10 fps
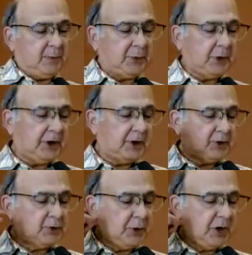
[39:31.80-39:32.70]

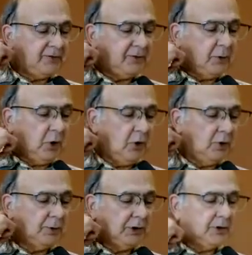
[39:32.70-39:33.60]
Prayers brought from
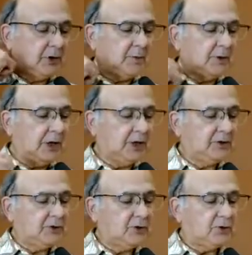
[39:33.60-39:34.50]
home cannot be
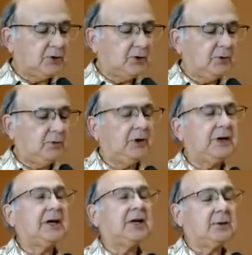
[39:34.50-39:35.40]
answered by
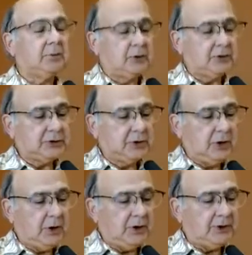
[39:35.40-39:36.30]
animals
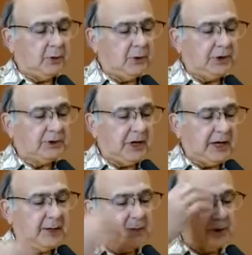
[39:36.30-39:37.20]
on the way to
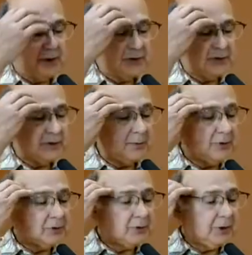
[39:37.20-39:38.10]
high places up
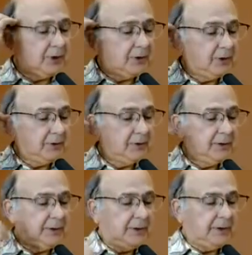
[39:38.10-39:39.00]
the trail.
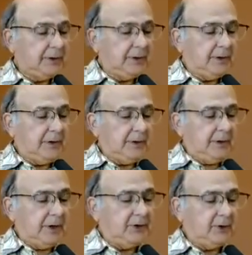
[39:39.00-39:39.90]

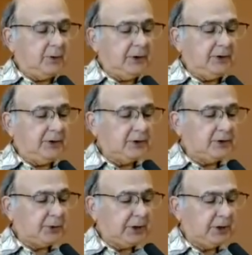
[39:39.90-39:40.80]
Other wilderness
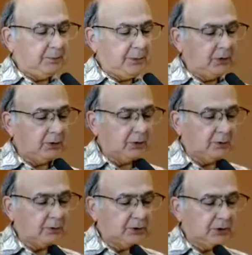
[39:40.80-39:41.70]

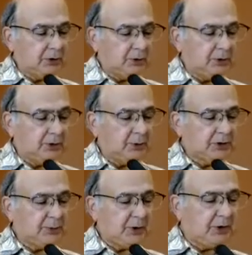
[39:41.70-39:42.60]
pilgrims can only
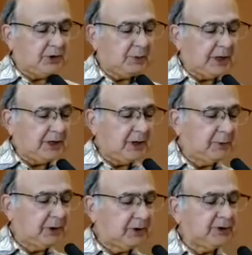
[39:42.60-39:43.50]
respond by
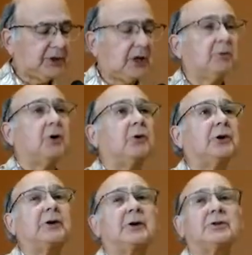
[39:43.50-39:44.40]
keeping the same
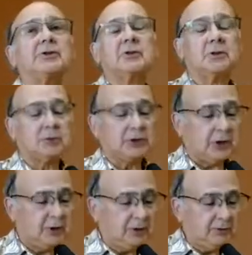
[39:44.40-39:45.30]
loneliness to
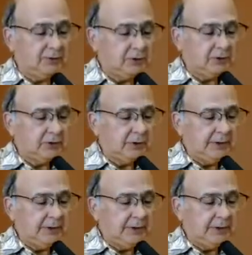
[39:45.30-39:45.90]
themselves.